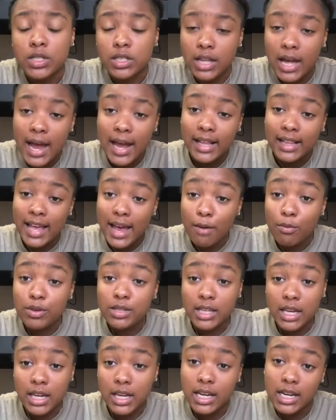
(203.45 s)
Like that was
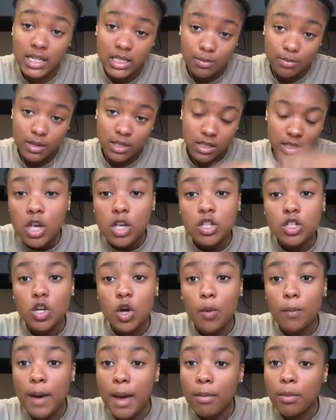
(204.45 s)
getting expensive.
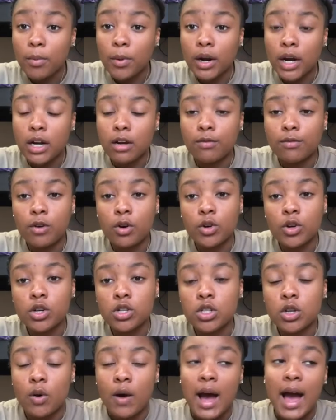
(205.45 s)
So paperwork in a folder.
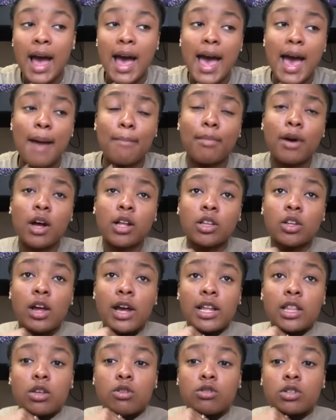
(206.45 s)
So I had bought
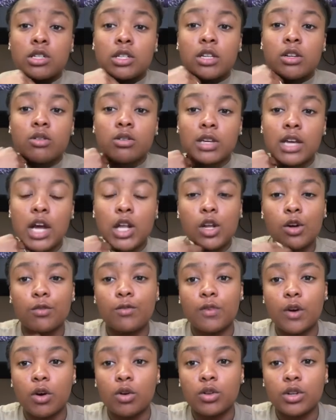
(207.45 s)
like those little yellow
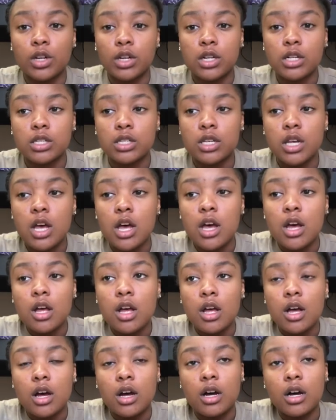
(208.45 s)
folders
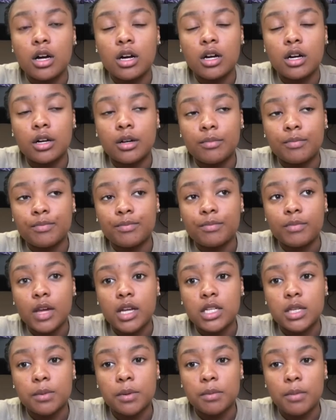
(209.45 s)
to
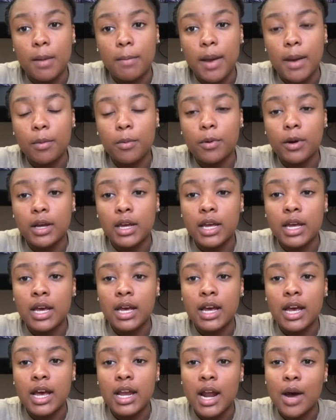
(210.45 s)
put my paperwork
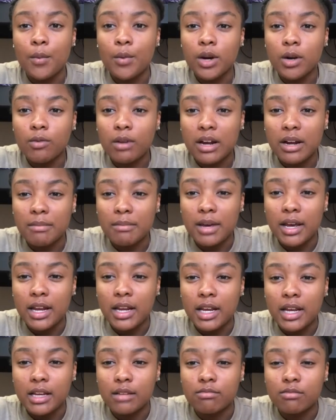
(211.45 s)
in, and I wouldn't
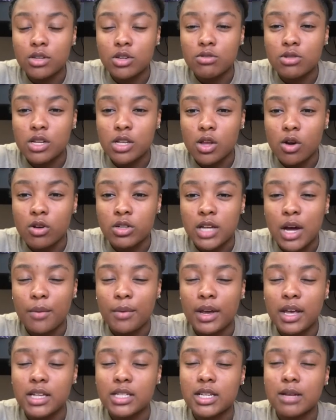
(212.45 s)
recommend using those. I
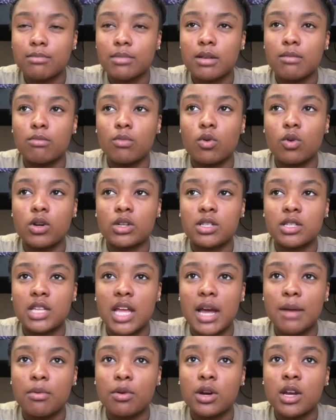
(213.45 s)
would get something more
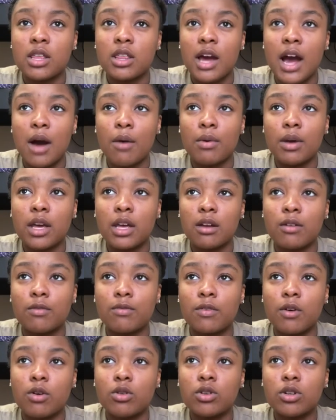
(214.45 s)
stable. Either I would get a
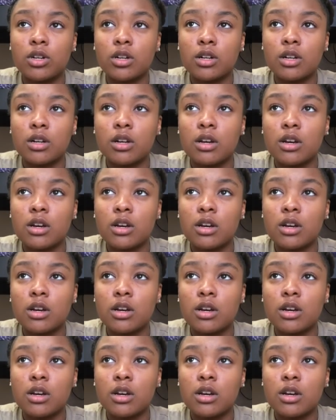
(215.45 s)
folder.